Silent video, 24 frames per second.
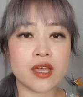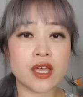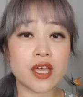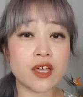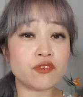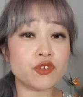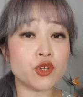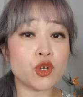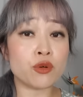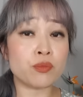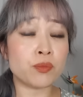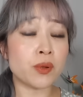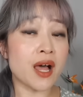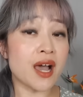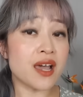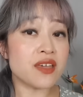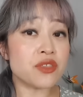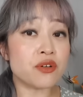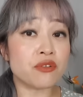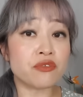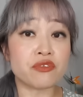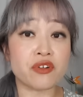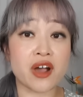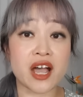If you apply
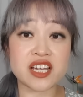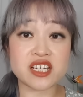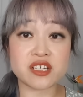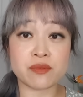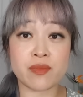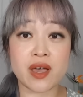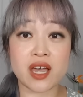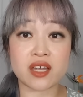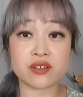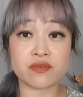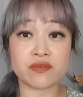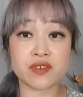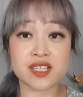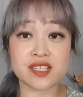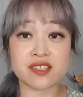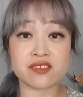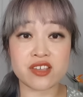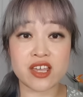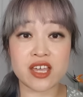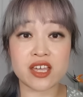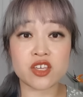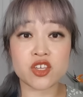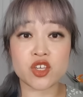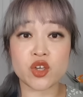the right amount of a stick,